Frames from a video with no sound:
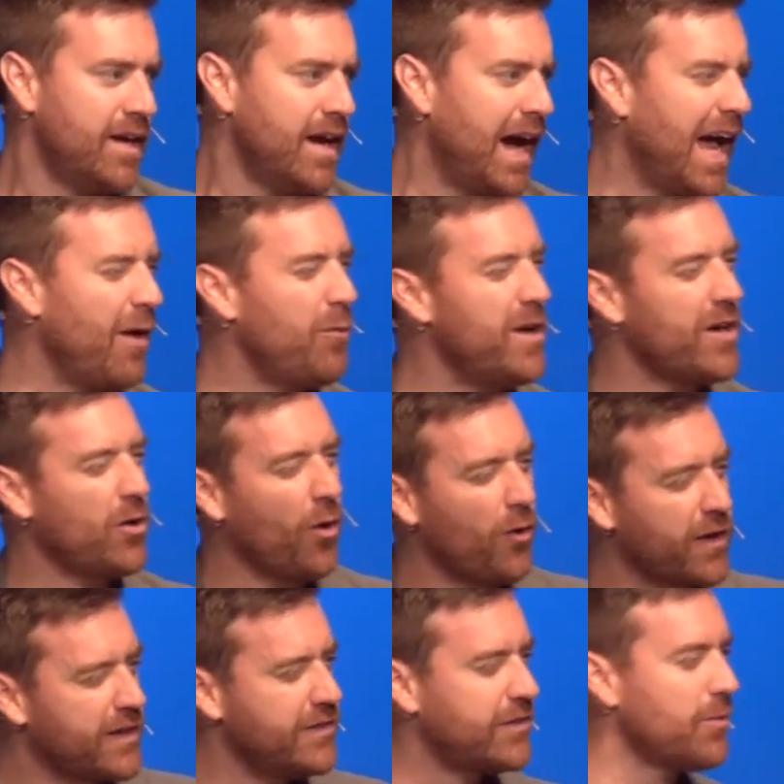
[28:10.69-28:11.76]
I wouldn't
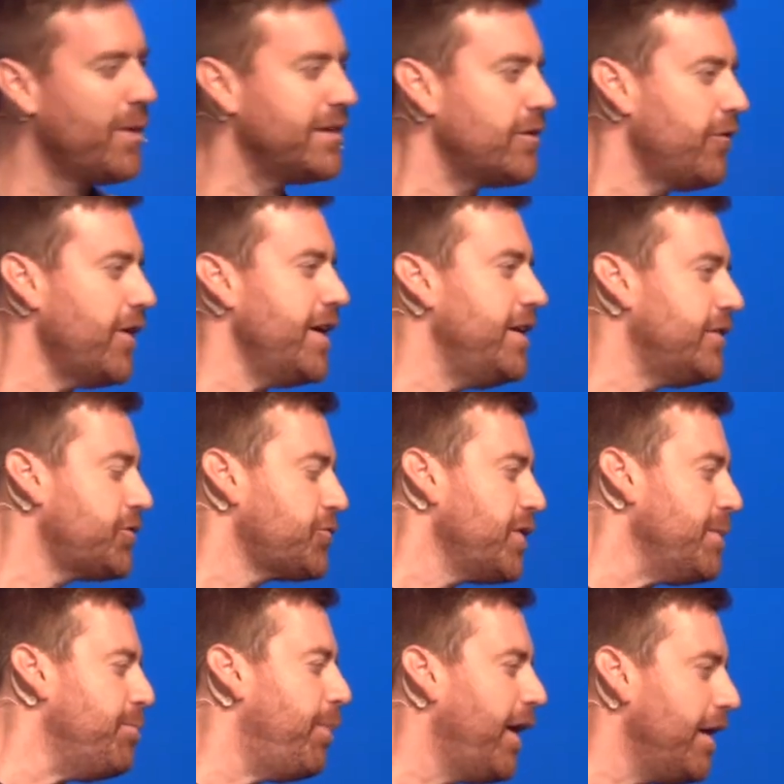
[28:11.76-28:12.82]
consider myself a history
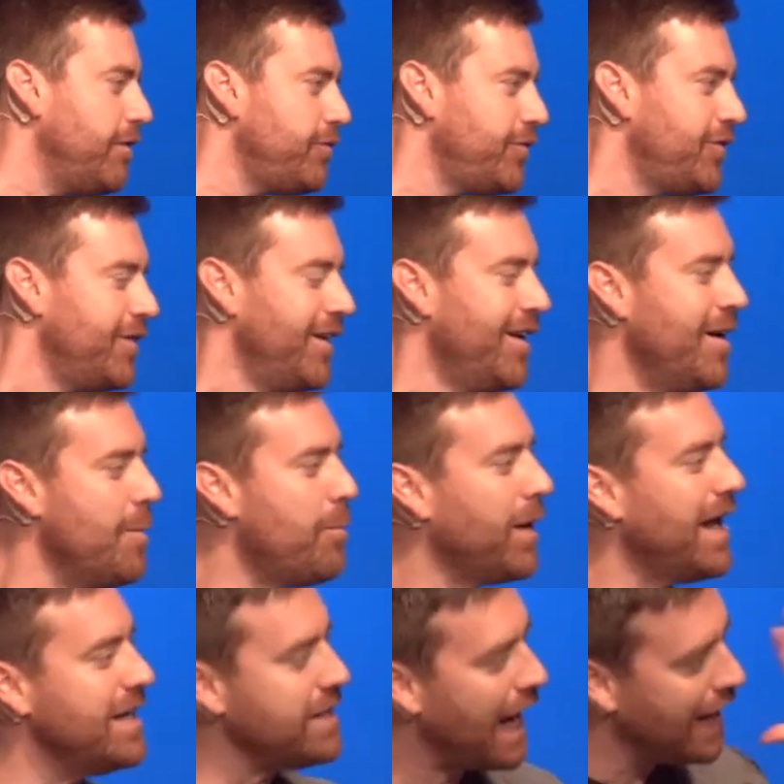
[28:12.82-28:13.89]
buff, but
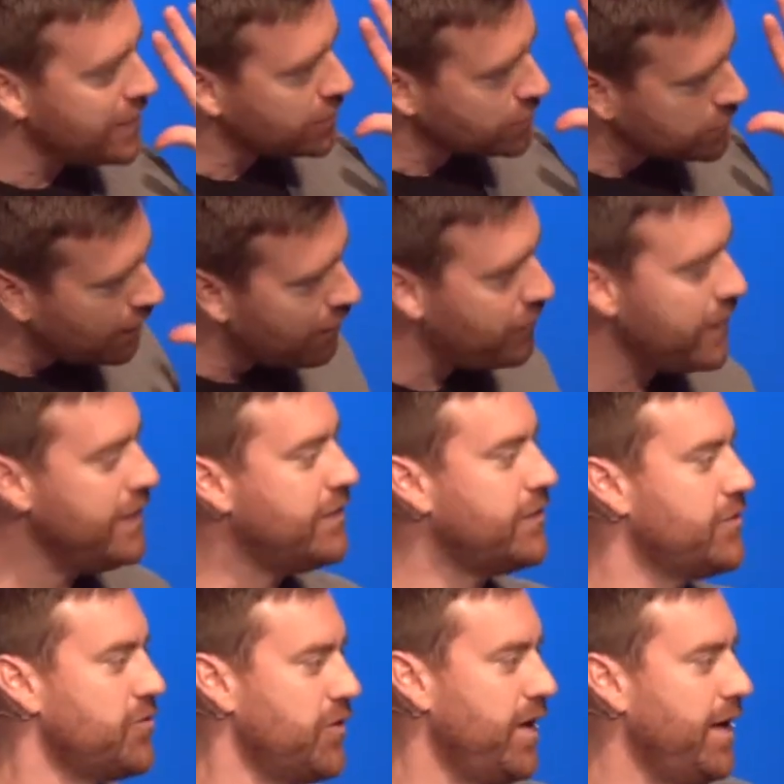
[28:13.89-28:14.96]
I love
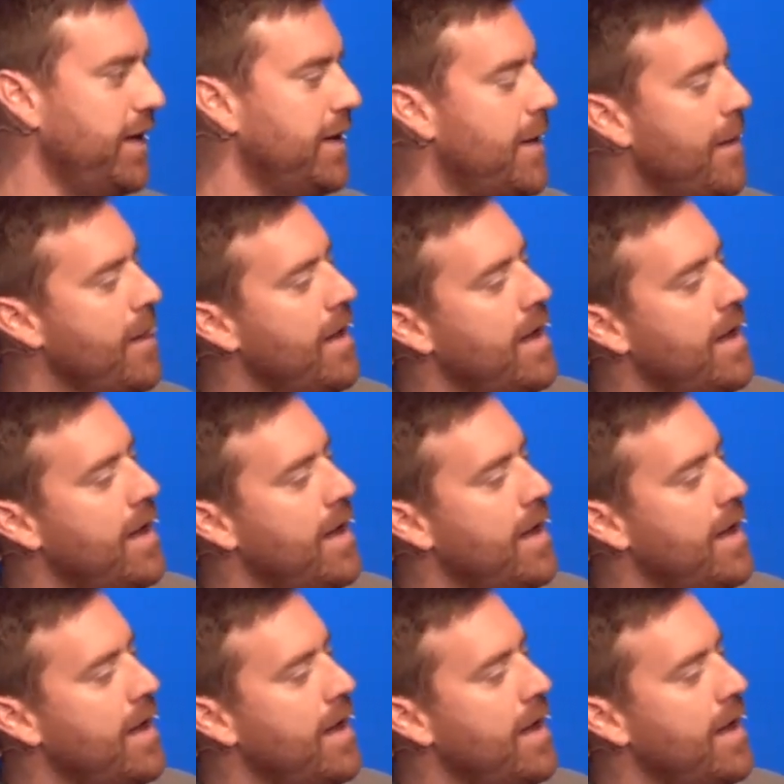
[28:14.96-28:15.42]
history.